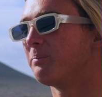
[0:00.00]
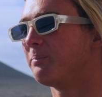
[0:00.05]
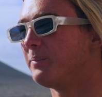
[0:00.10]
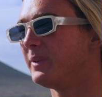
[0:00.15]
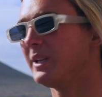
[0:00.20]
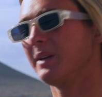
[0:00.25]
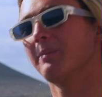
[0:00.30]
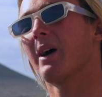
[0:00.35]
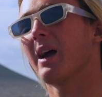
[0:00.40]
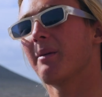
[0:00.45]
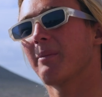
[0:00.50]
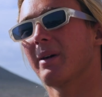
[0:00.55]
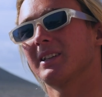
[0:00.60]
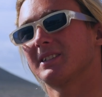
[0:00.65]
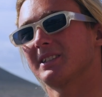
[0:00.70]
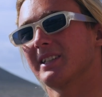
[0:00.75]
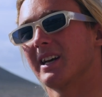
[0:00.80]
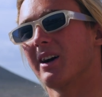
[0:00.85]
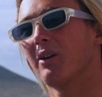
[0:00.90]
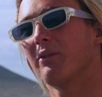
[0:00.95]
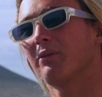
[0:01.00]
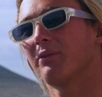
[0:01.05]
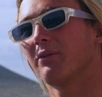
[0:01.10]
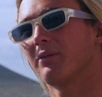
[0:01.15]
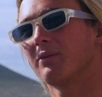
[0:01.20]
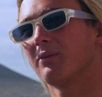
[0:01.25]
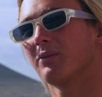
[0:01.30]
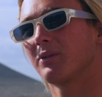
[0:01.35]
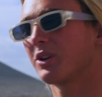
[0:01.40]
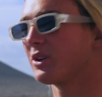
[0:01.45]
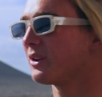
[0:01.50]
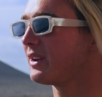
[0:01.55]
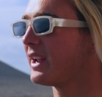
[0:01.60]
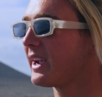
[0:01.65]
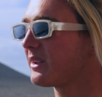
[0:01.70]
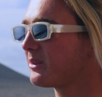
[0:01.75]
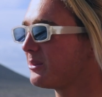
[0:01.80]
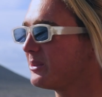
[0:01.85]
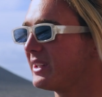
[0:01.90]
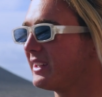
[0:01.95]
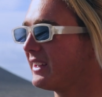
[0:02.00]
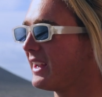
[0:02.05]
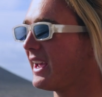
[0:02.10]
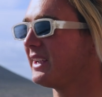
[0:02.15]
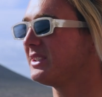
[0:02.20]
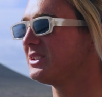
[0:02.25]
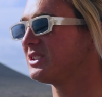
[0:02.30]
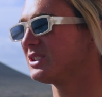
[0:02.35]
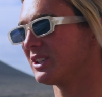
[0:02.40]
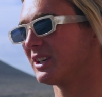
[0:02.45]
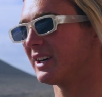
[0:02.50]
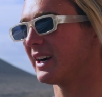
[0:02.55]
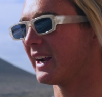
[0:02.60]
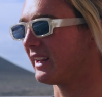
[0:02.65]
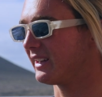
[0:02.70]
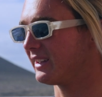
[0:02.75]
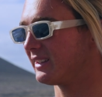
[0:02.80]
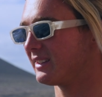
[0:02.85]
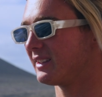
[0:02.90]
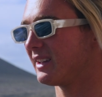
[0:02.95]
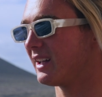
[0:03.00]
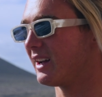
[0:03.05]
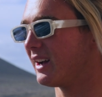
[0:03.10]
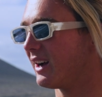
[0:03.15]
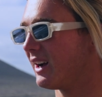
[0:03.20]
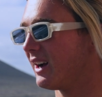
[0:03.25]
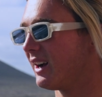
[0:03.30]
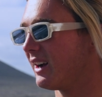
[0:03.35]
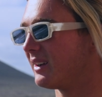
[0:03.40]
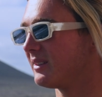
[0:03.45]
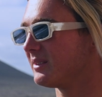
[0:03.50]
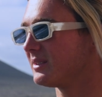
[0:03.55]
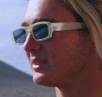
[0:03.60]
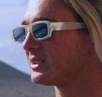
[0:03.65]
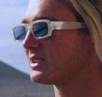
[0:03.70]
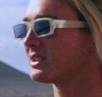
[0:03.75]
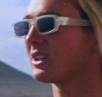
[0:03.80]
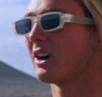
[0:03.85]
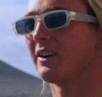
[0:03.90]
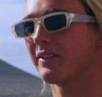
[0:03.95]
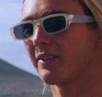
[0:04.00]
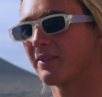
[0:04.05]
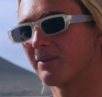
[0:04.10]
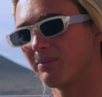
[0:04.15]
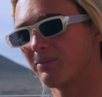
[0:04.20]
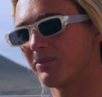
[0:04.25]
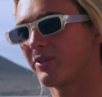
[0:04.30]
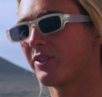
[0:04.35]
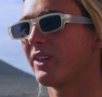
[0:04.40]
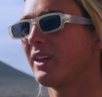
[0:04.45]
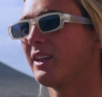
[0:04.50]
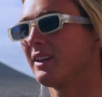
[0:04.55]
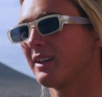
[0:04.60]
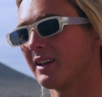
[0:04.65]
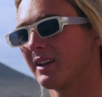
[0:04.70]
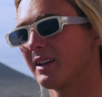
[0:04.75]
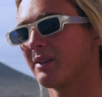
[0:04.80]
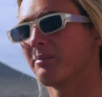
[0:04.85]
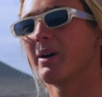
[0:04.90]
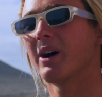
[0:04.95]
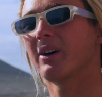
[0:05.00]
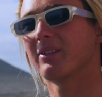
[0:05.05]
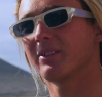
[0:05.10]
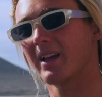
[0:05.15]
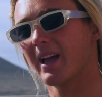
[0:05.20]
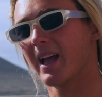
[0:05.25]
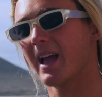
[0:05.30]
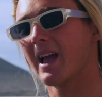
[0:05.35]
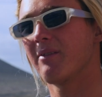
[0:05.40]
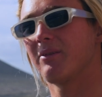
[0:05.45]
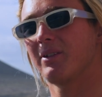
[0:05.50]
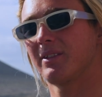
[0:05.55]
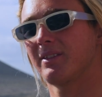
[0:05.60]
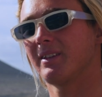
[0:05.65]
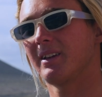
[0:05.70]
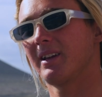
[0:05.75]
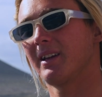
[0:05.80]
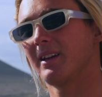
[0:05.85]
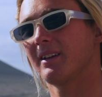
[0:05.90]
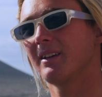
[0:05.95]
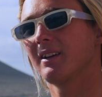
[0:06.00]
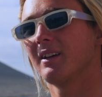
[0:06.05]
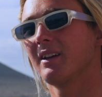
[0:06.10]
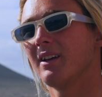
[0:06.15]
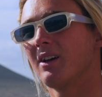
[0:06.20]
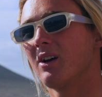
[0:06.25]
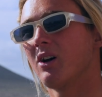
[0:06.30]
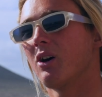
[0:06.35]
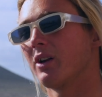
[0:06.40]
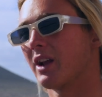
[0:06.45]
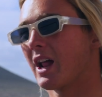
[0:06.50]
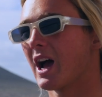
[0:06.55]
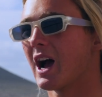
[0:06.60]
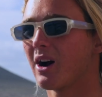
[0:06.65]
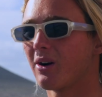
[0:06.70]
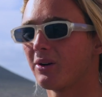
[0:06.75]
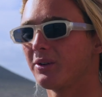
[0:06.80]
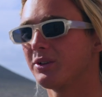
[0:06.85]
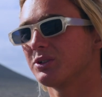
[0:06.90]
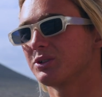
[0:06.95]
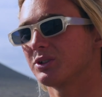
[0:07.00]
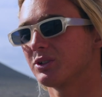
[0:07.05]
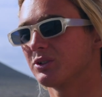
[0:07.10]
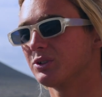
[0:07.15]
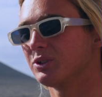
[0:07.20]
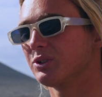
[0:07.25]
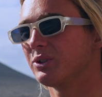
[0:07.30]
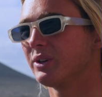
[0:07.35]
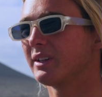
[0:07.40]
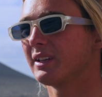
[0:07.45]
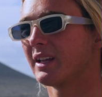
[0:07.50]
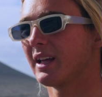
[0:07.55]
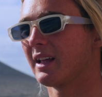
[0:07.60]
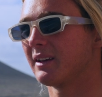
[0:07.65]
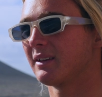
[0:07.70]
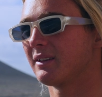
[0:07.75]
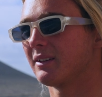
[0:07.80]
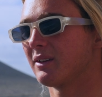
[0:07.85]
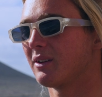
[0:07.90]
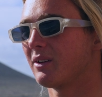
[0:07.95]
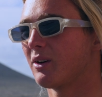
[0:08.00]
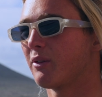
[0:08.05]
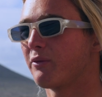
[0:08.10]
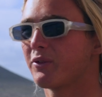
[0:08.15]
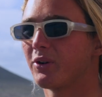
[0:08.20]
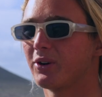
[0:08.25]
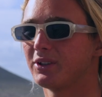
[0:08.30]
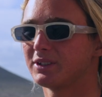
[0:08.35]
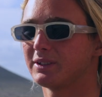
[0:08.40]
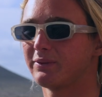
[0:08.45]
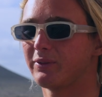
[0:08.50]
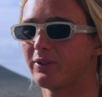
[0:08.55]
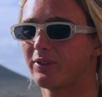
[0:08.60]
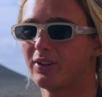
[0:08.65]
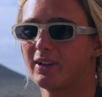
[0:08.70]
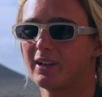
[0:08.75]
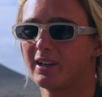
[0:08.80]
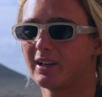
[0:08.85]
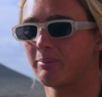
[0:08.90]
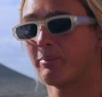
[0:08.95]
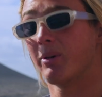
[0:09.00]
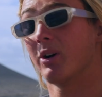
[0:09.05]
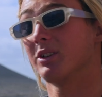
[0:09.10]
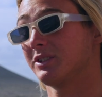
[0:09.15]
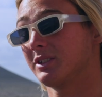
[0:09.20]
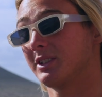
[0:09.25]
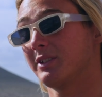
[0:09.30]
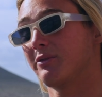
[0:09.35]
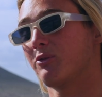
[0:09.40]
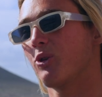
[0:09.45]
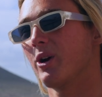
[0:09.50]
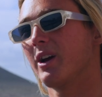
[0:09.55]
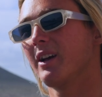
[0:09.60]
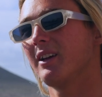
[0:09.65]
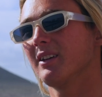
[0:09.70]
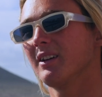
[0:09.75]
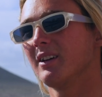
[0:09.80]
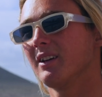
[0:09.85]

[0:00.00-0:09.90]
be by myself, connect with the nature, and start thinking about everything on how you should do it. And of course, if you think in a positive way,